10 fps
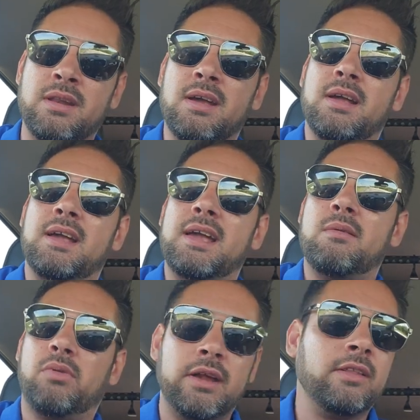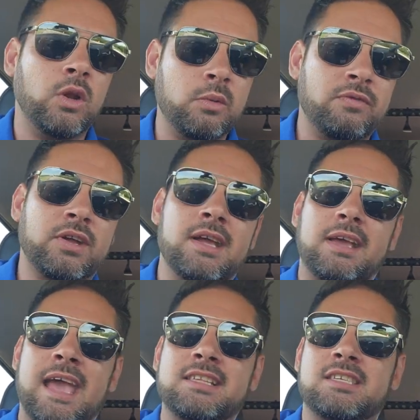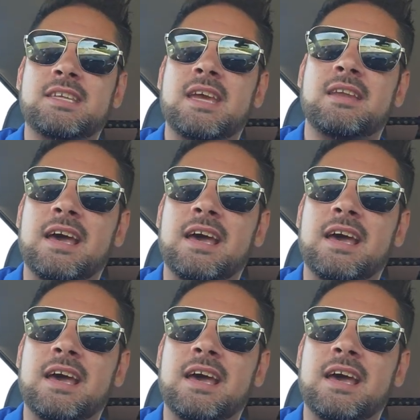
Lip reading: and played a little bit for Kansas State,